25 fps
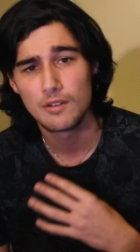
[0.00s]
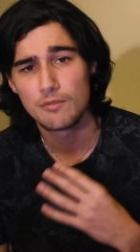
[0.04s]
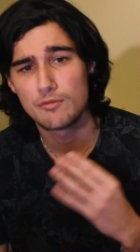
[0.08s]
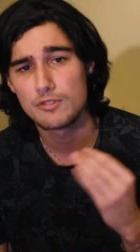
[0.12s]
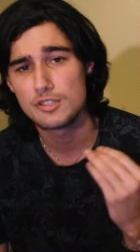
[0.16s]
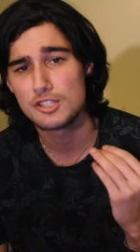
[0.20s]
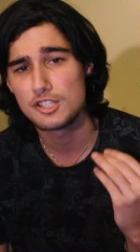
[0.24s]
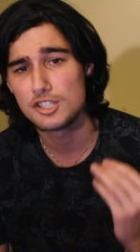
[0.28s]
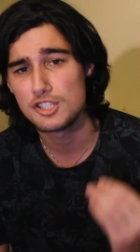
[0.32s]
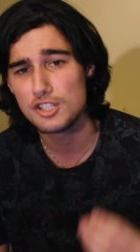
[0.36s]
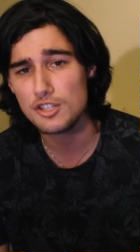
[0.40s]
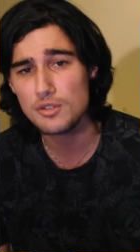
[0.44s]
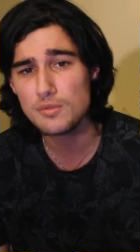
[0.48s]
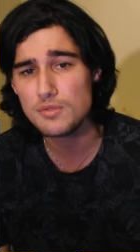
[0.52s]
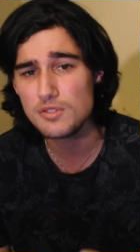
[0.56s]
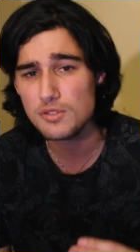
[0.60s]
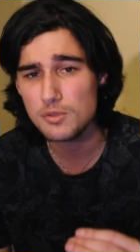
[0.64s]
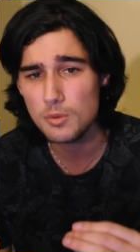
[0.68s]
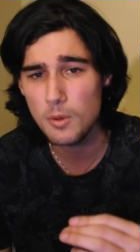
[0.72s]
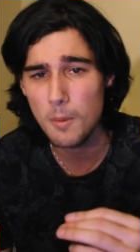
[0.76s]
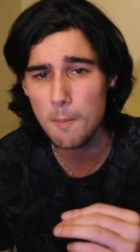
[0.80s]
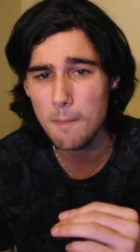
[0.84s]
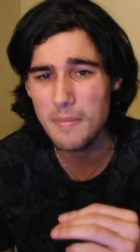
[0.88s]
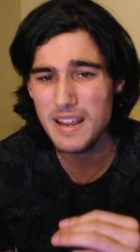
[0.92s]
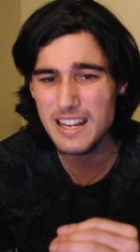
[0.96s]
Reduced
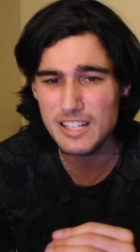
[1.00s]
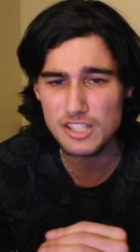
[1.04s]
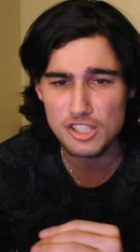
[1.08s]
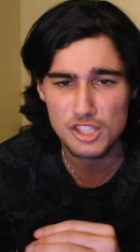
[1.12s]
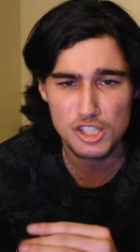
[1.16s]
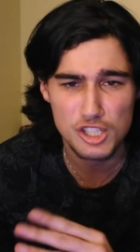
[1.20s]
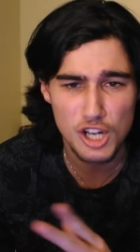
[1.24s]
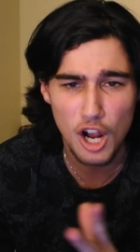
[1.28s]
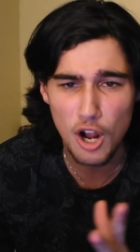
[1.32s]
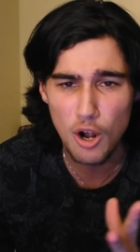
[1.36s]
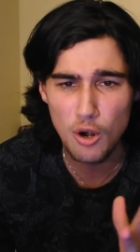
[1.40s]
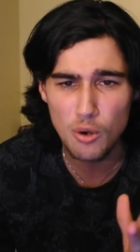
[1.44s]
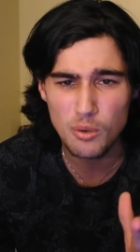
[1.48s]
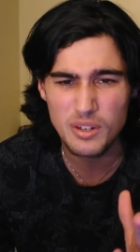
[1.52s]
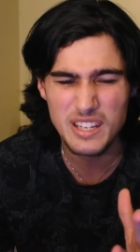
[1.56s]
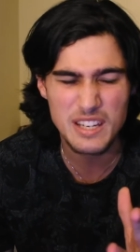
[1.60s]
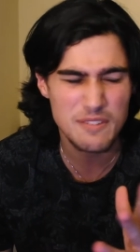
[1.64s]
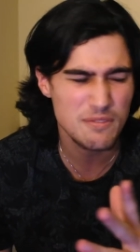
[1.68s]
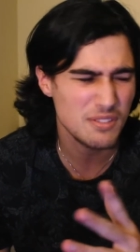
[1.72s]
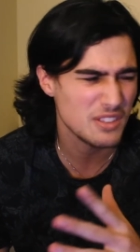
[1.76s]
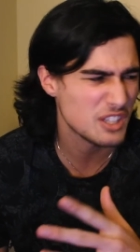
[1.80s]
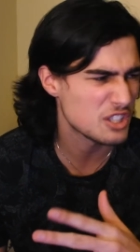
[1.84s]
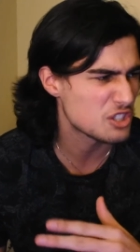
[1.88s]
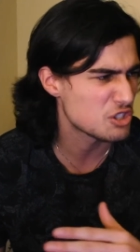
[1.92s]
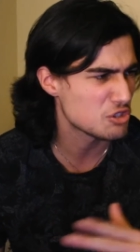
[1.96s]
to a mere child,
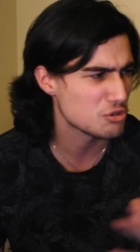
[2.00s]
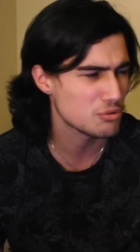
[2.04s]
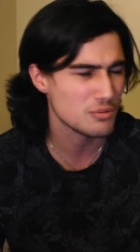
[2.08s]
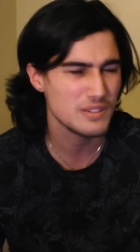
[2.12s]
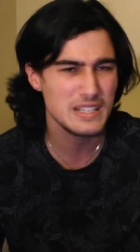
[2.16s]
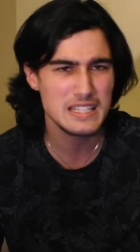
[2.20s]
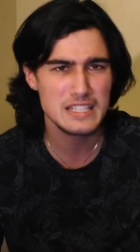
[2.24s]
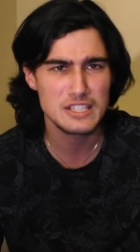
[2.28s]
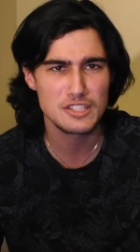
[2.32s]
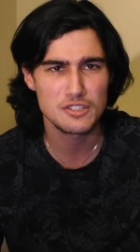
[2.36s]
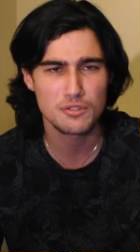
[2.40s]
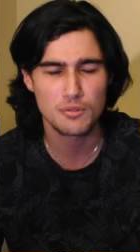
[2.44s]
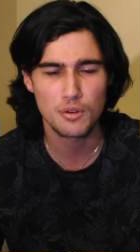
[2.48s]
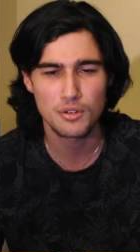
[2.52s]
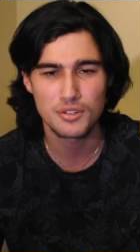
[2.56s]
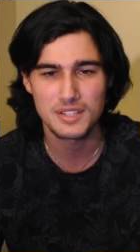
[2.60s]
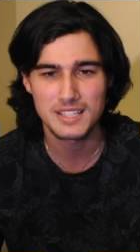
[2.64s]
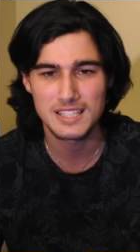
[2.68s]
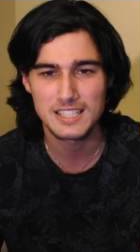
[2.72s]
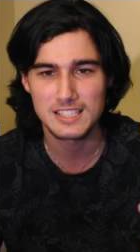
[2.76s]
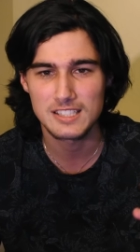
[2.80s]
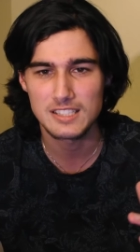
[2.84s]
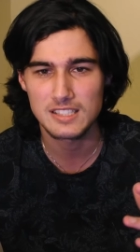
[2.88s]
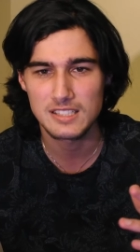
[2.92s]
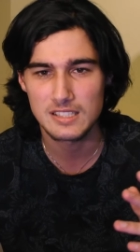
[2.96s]
even the trees are on
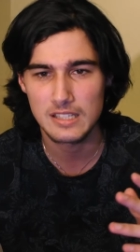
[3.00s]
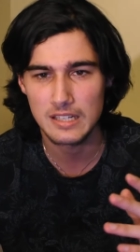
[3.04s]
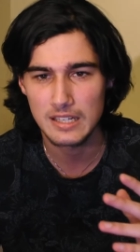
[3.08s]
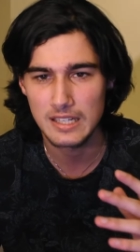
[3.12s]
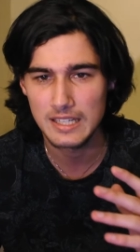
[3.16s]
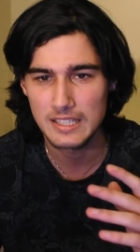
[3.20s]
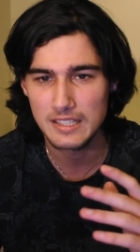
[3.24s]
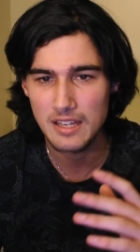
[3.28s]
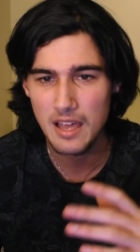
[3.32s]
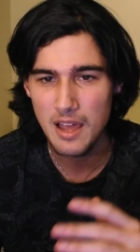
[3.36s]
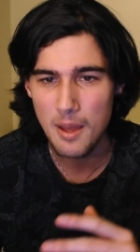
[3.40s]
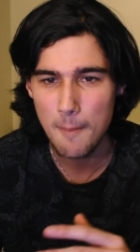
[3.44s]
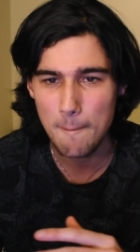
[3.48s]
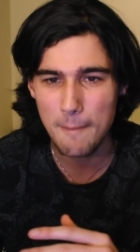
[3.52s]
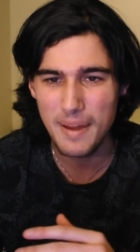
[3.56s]
his side.